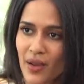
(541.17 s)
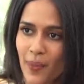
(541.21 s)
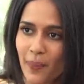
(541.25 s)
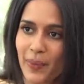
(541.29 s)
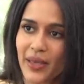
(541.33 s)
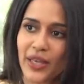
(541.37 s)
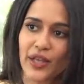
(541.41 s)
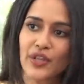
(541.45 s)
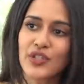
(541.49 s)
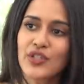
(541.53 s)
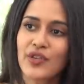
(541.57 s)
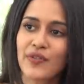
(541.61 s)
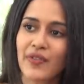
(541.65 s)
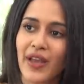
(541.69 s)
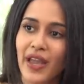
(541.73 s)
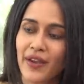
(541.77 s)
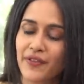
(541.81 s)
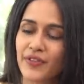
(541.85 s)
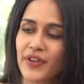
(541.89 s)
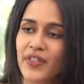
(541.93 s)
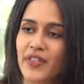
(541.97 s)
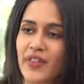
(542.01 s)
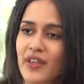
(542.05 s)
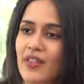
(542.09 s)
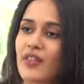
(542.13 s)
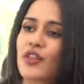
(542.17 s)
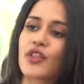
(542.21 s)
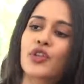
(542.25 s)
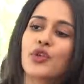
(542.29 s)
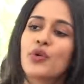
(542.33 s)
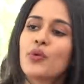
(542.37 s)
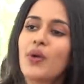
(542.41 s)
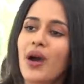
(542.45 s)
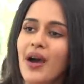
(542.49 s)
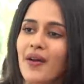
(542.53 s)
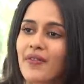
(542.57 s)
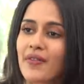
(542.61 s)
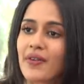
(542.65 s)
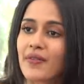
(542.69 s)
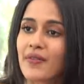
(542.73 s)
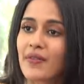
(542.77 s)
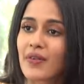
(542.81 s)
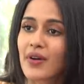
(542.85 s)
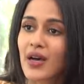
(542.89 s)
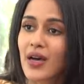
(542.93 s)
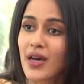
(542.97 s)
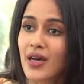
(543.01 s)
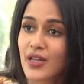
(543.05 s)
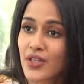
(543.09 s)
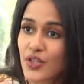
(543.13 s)
because of everything that you have
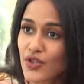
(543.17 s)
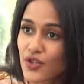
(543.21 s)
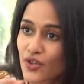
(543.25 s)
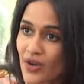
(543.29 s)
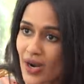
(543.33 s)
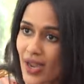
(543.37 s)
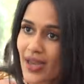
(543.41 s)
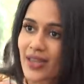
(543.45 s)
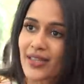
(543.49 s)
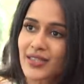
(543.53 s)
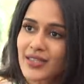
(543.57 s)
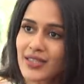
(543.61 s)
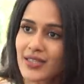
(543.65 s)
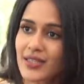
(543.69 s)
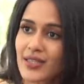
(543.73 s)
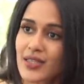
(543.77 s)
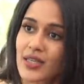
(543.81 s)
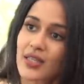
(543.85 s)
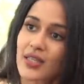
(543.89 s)
attracted